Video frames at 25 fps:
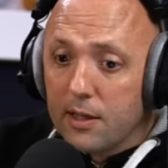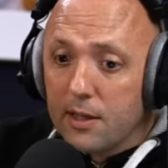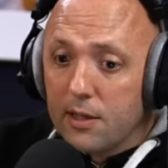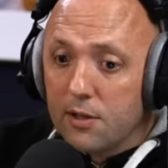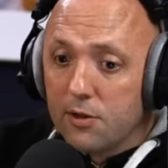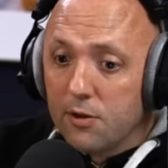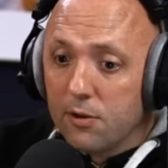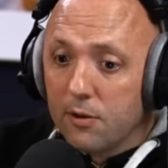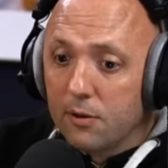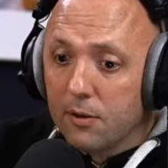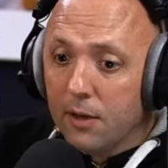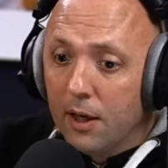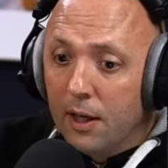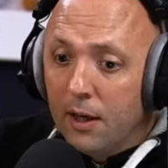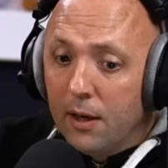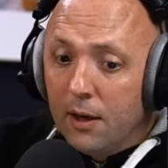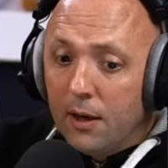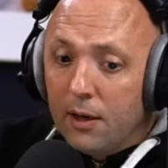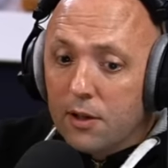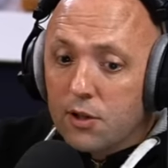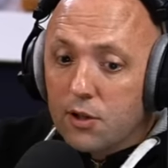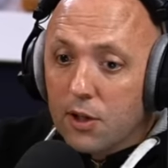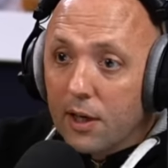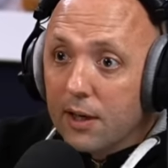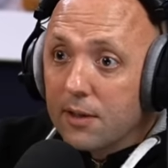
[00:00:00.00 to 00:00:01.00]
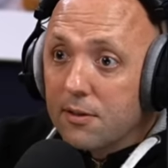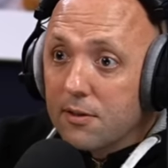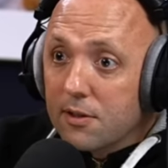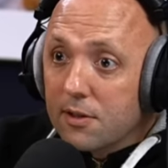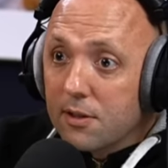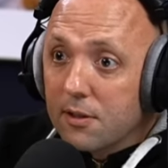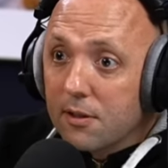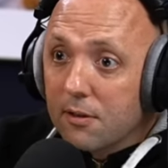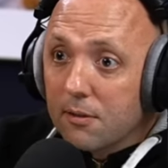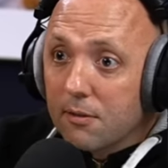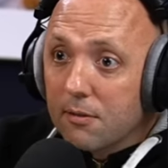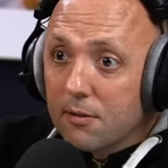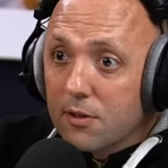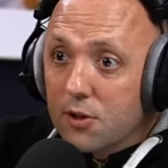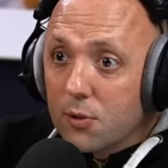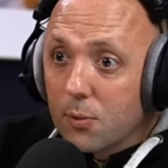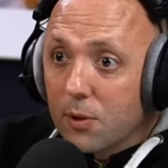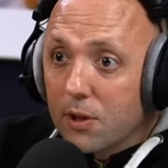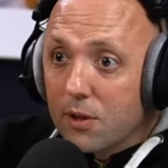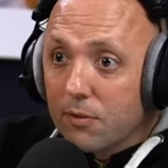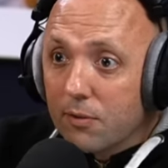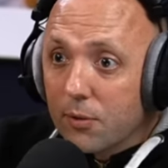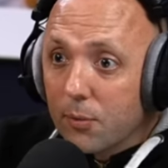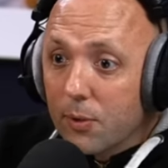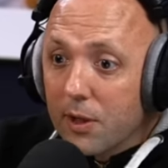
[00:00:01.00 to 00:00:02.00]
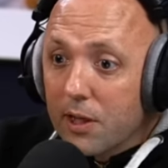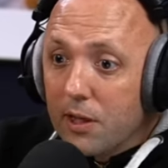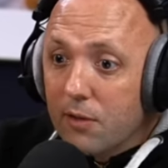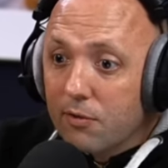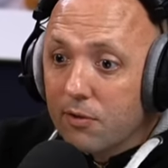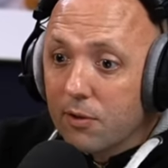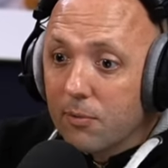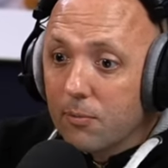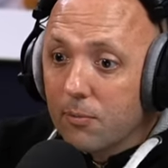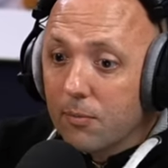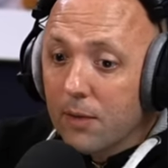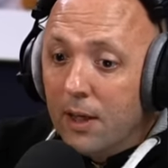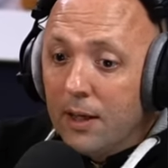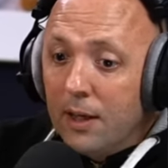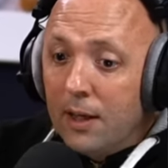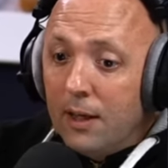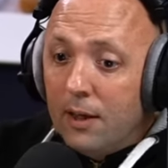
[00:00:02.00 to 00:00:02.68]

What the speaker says: He's not trying to swerve away from,